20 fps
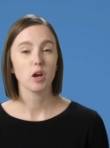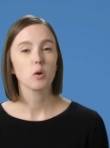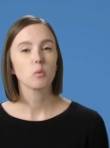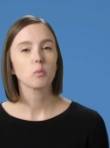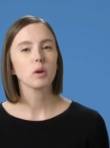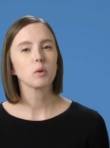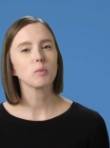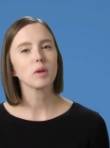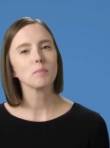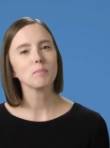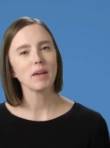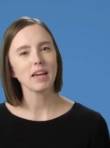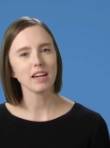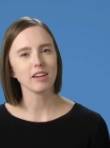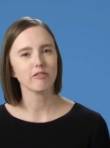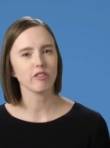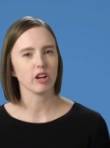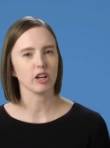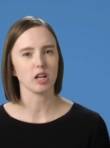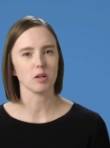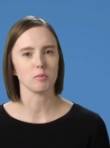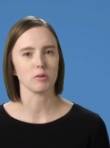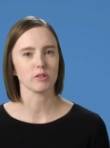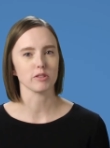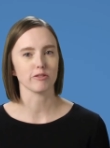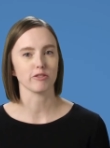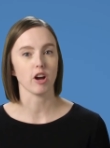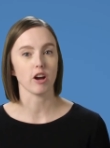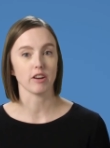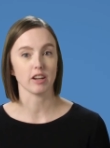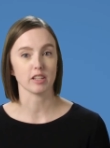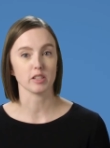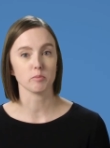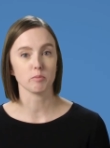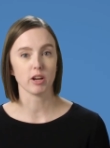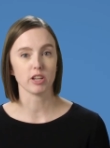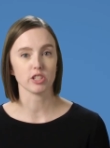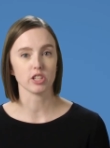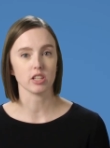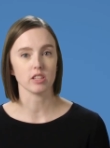When we pick variables for our
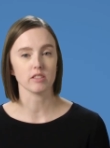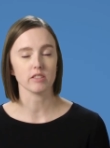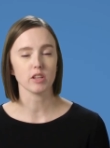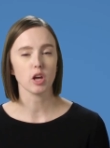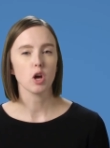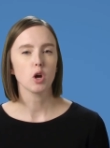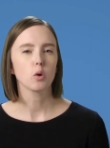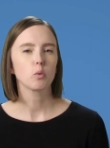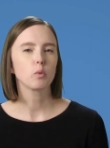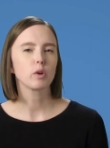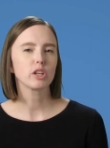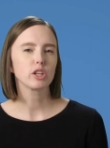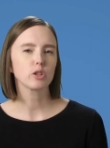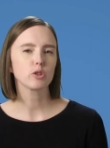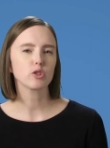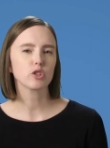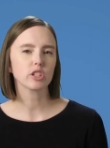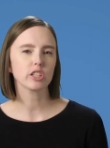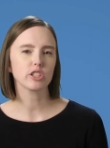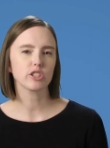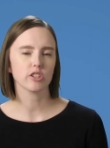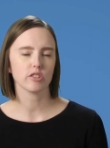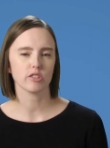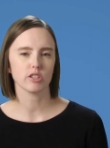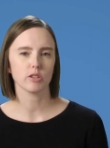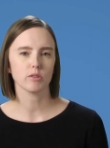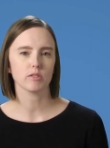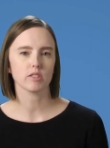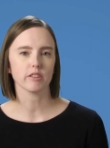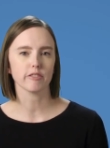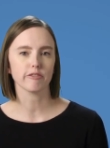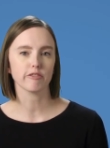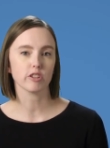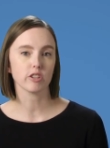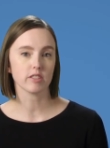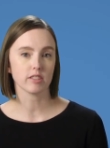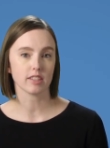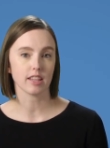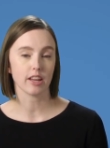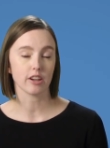expressions, we usually just use the
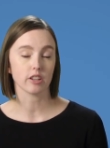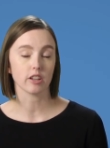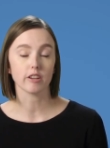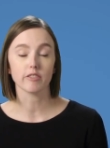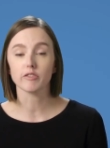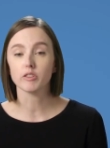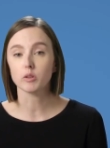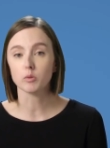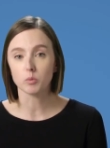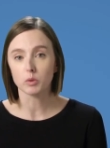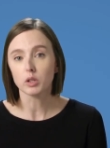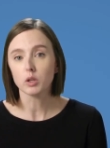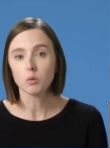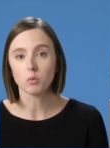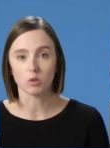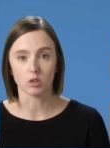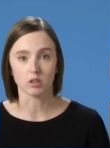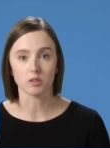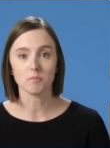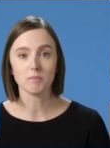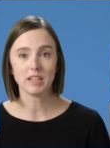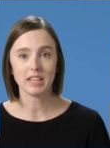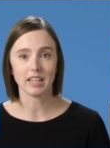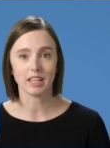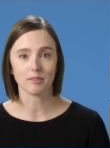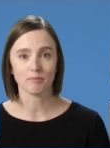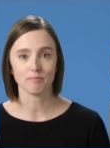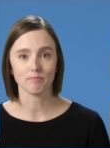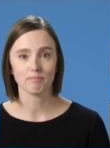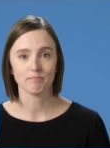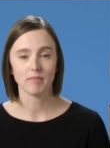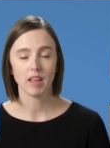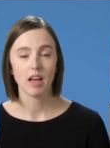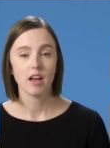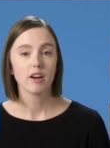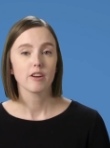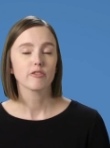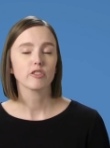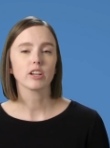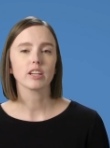first letter of the real-world meaning.
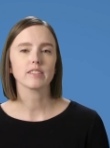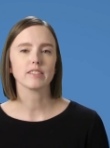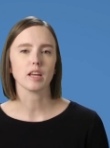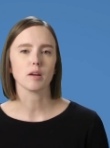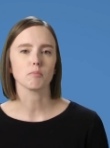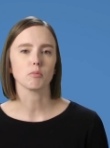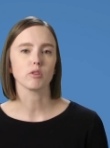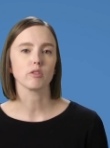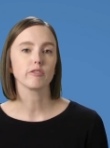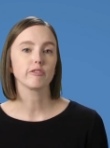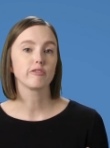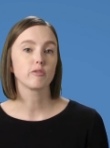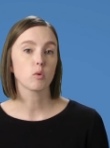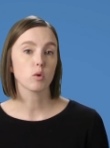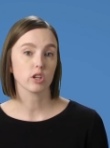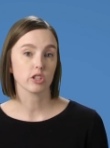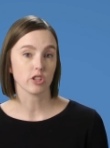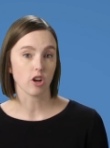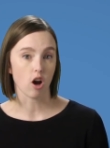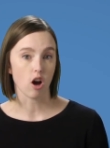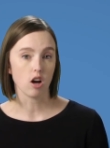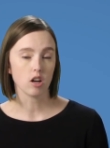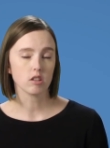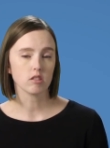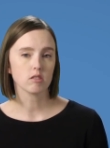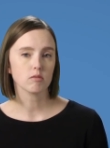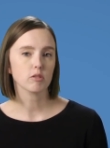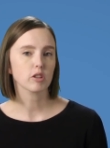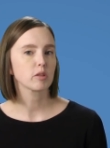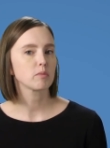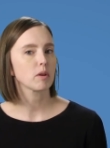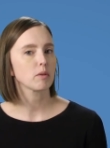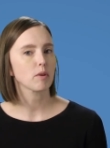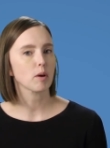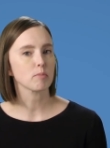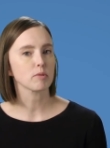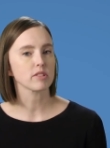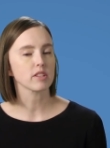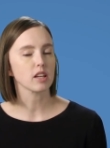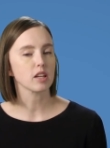For example, four dogs could be
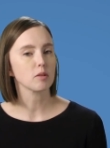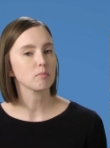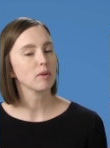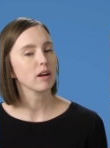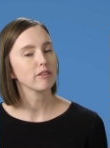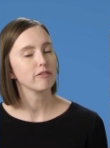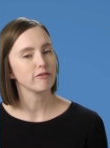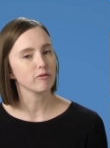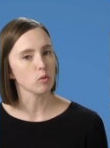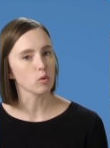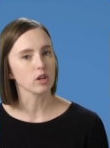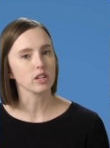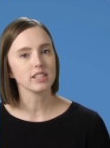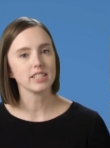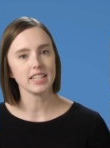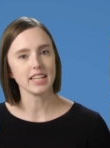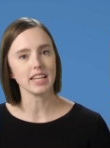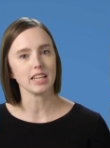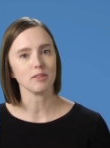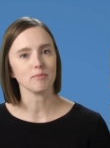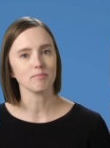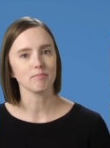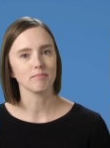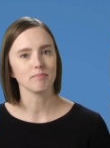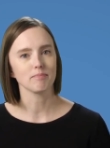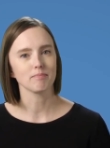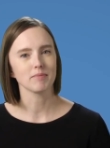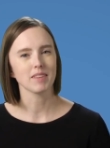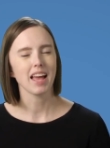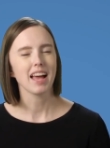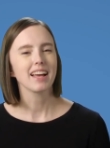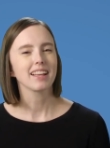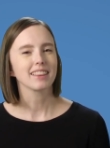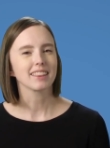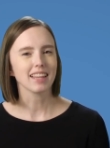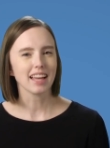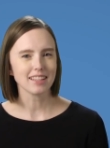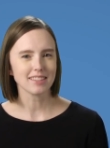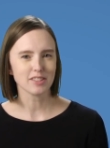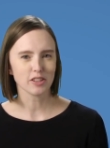represented by four D.
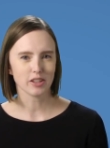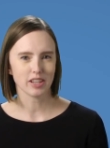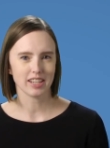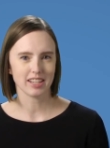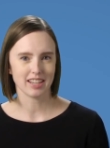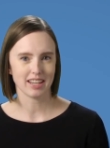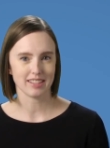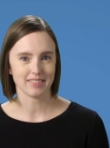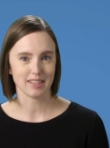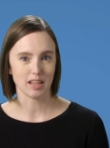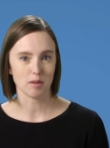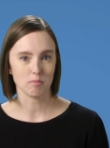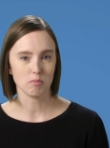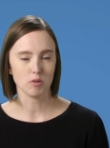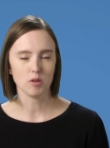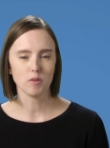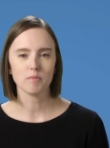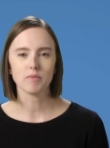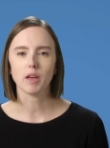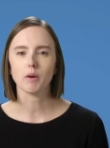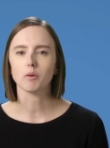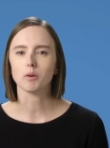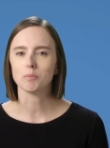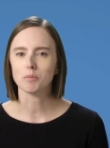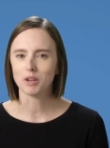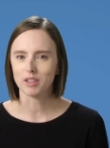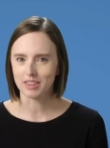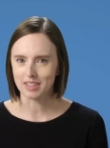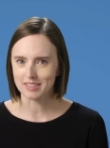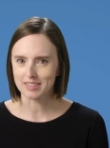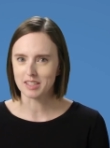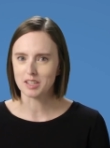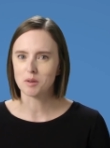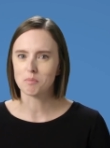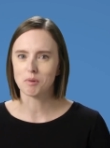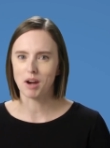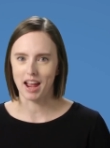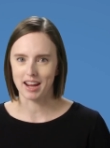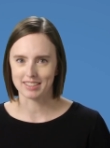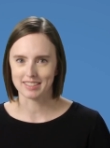Let's look at an example that will put this into
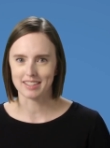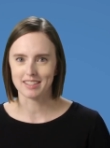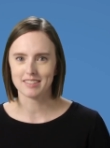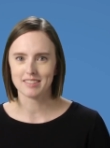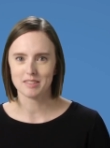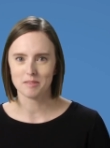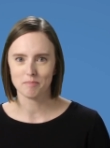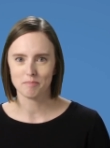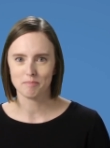practice.